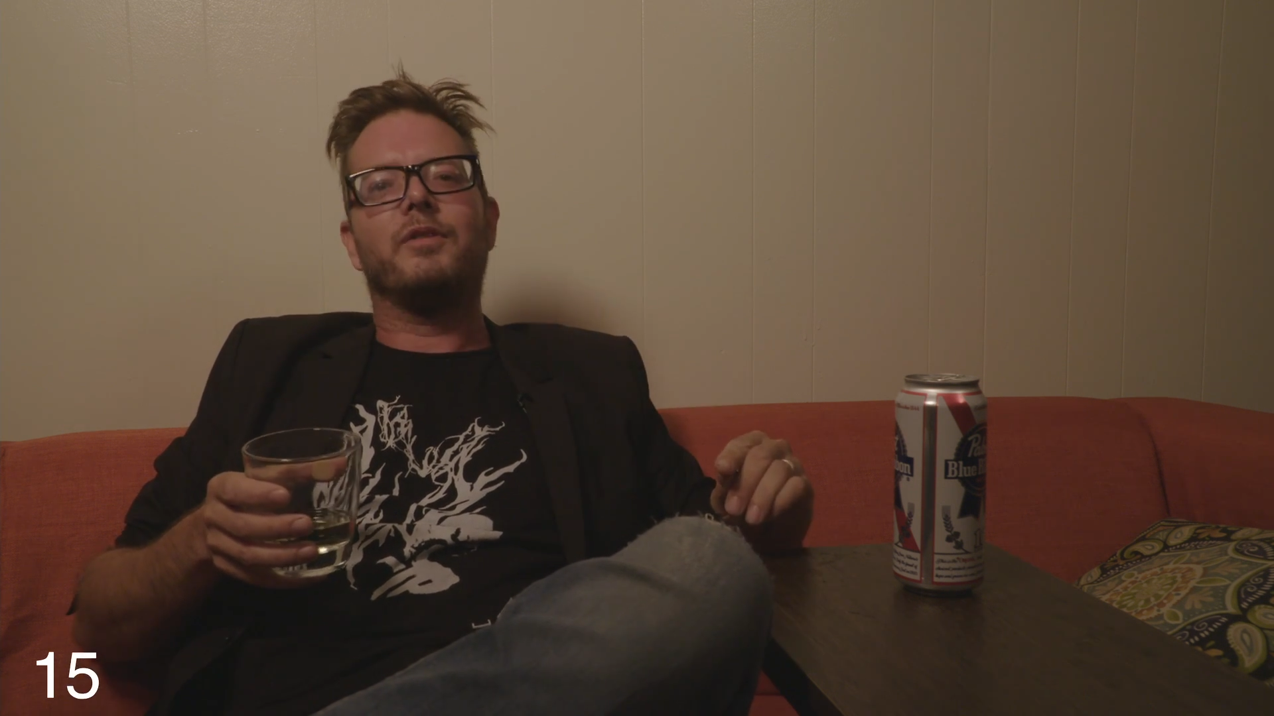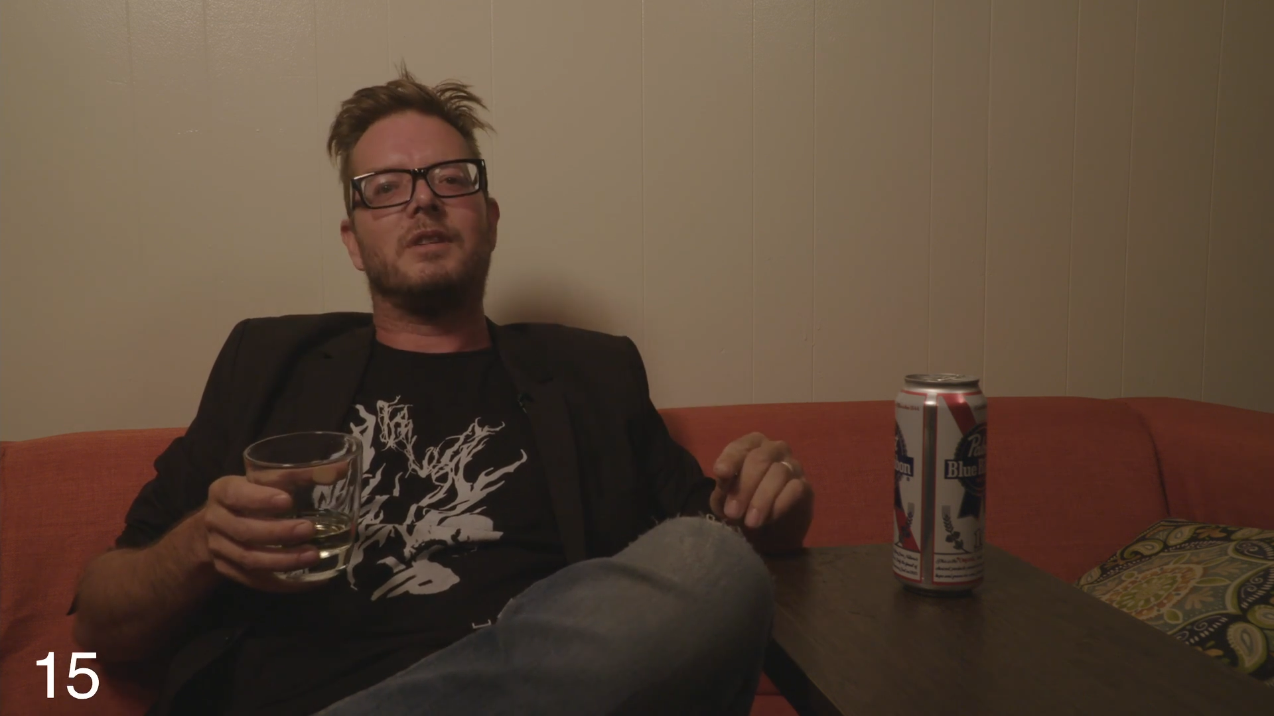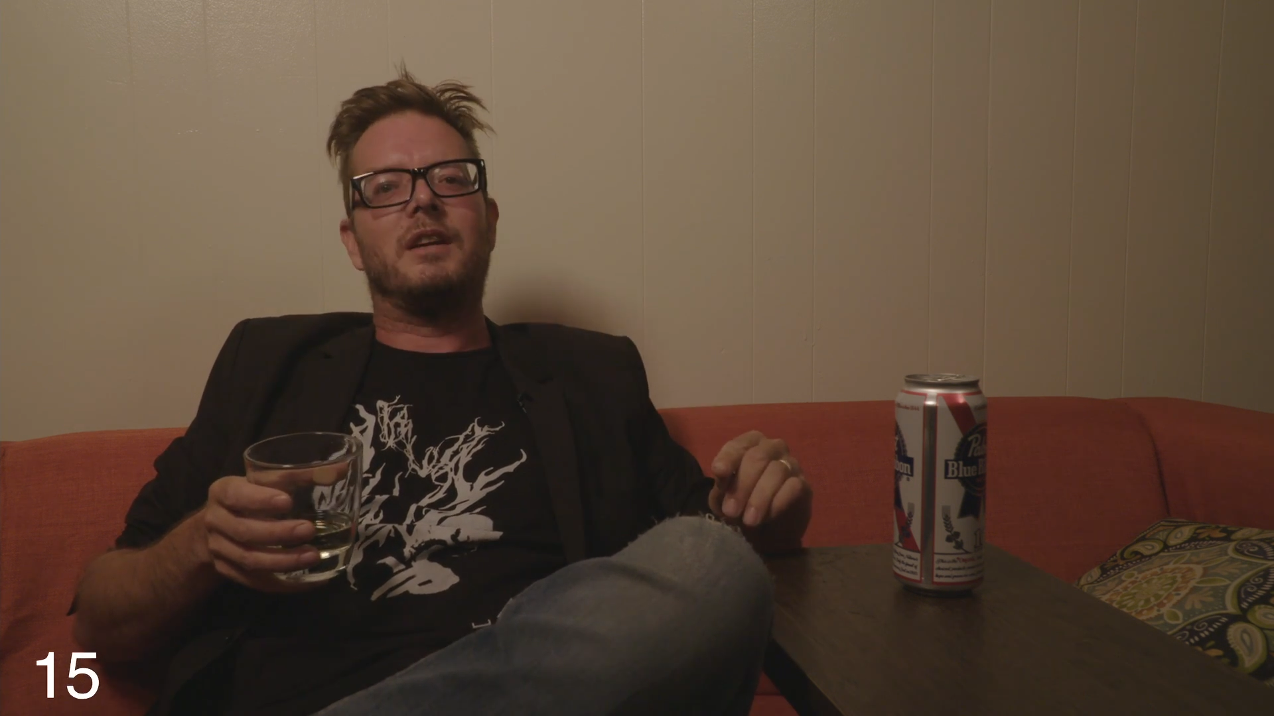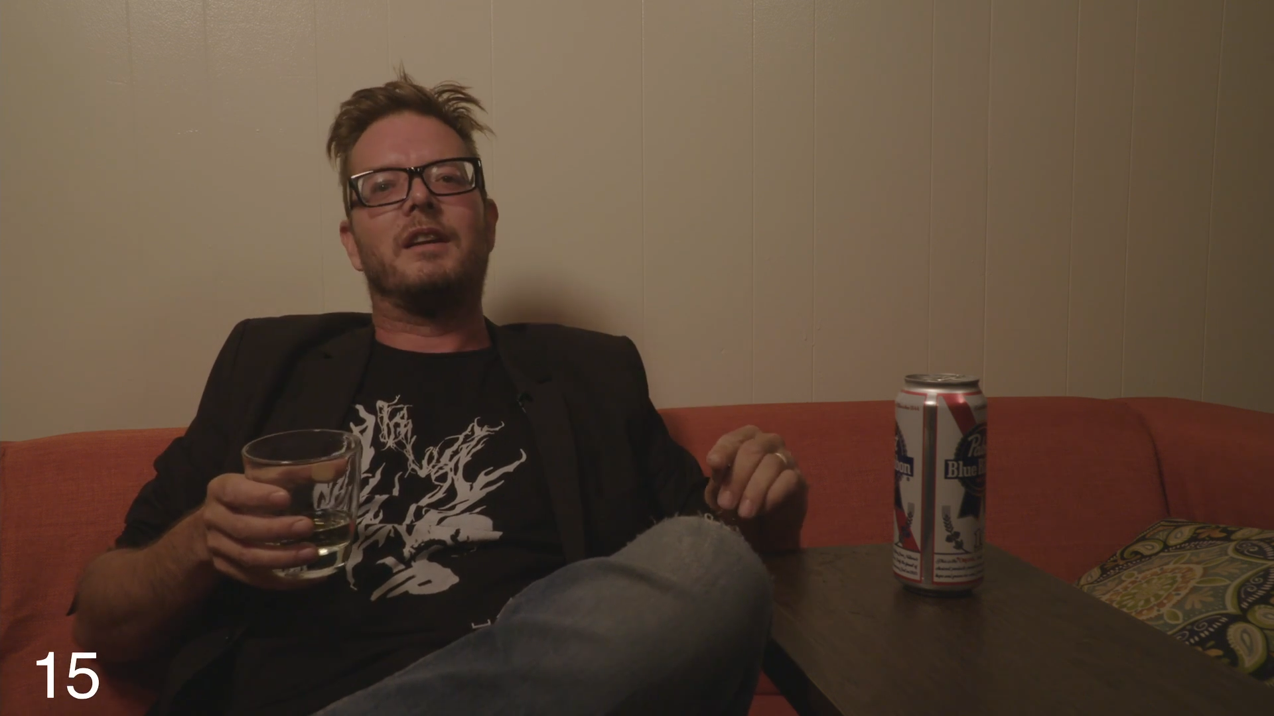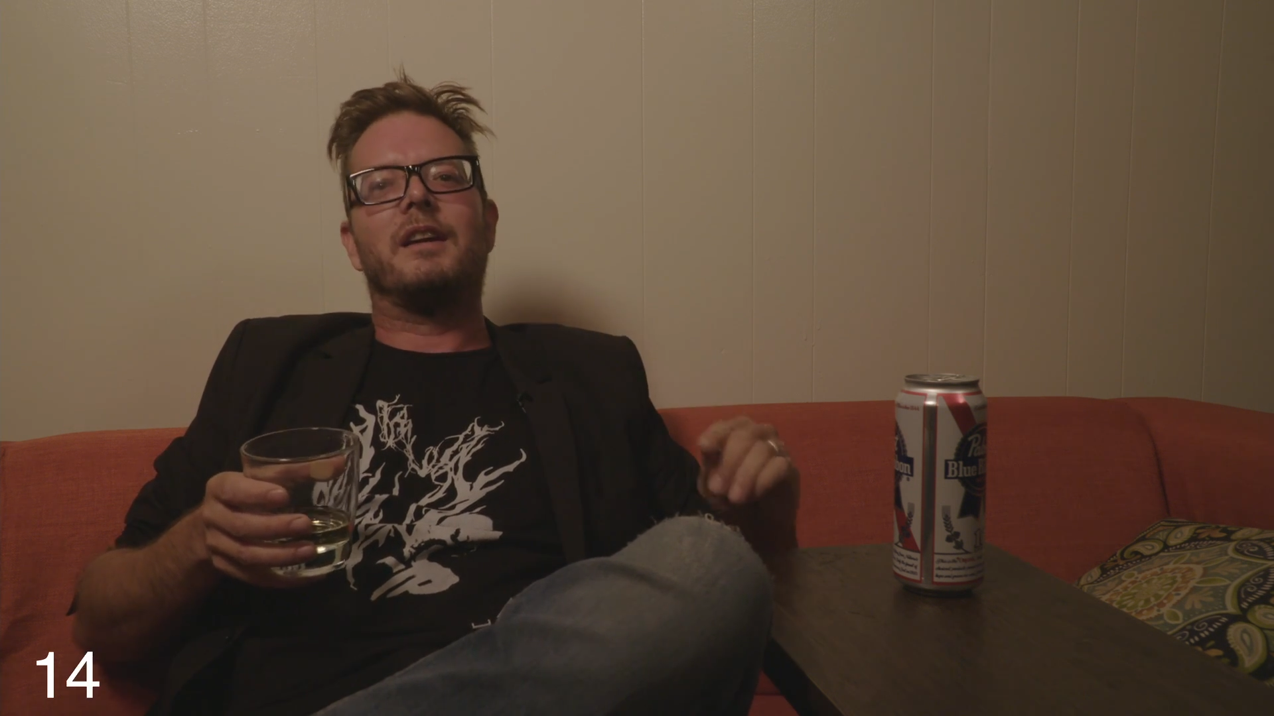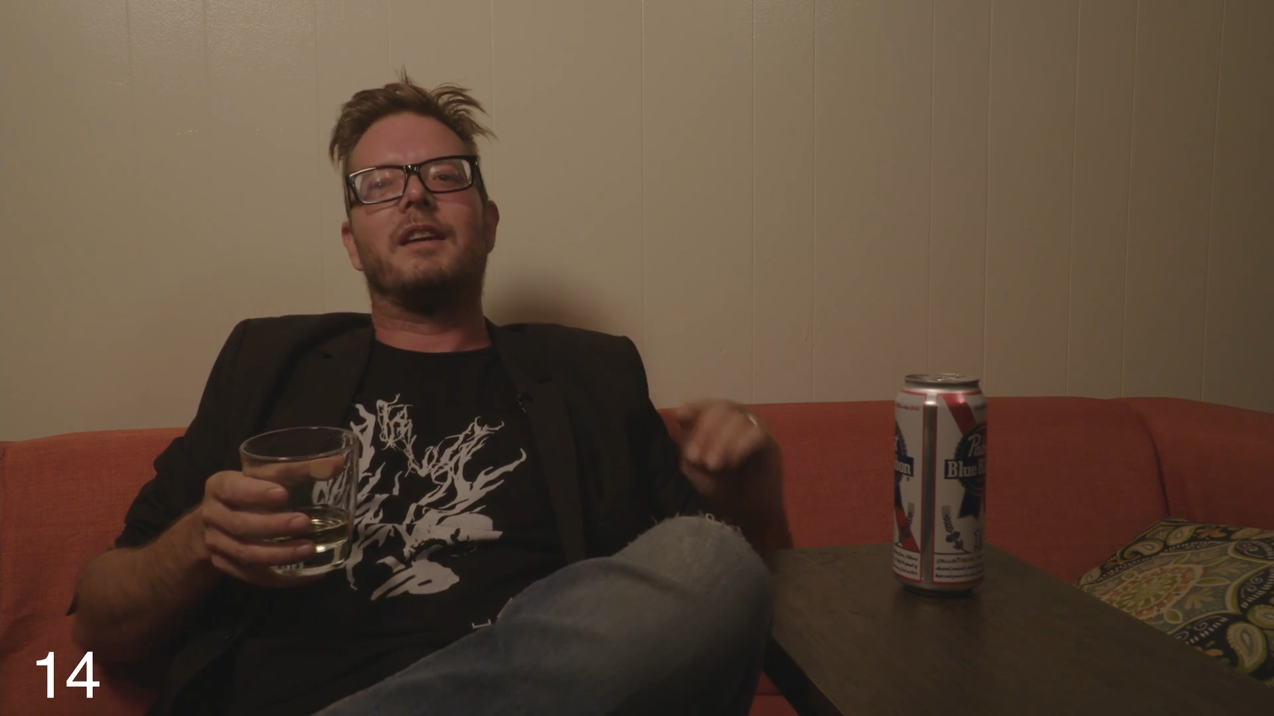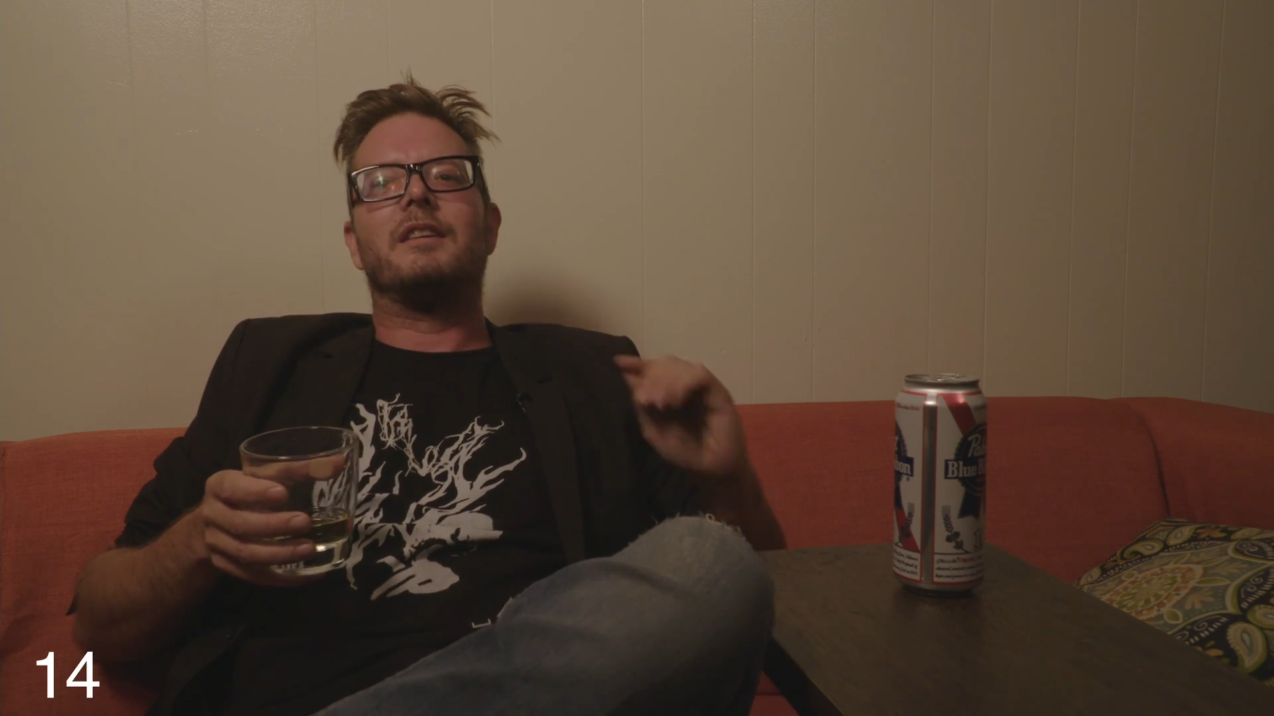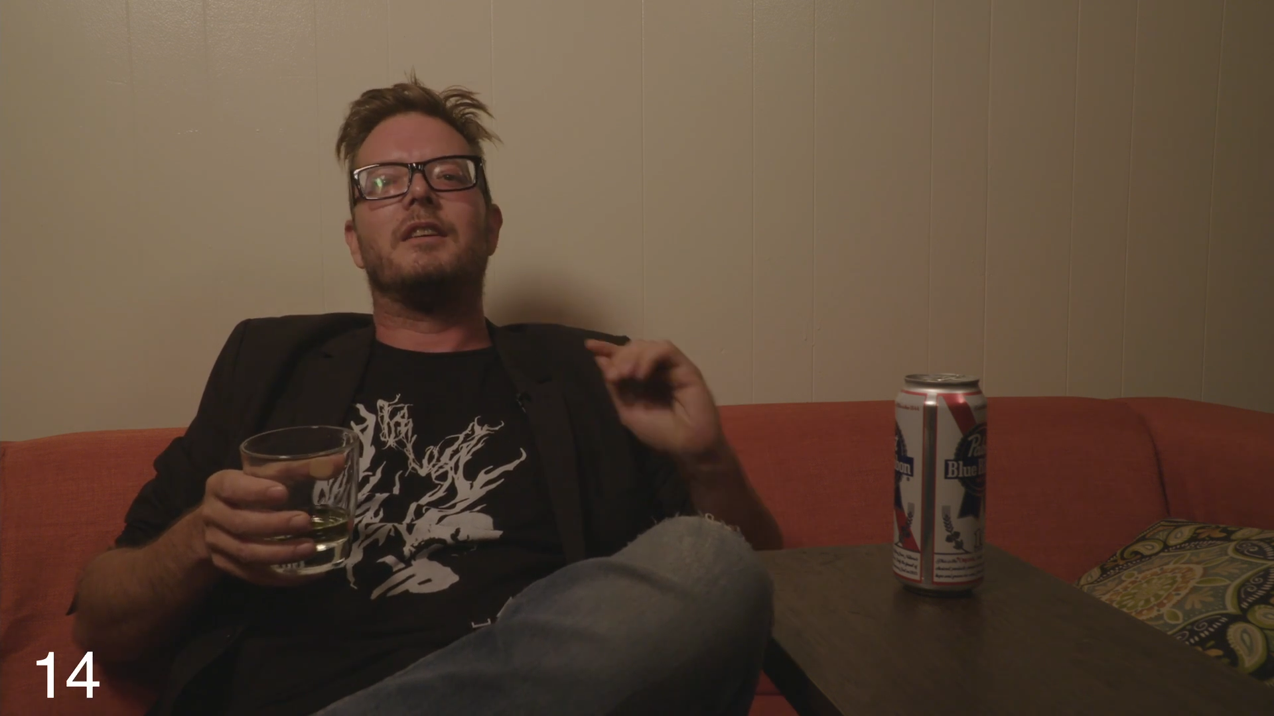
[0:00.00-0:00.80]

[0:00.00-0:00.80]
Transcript: seen in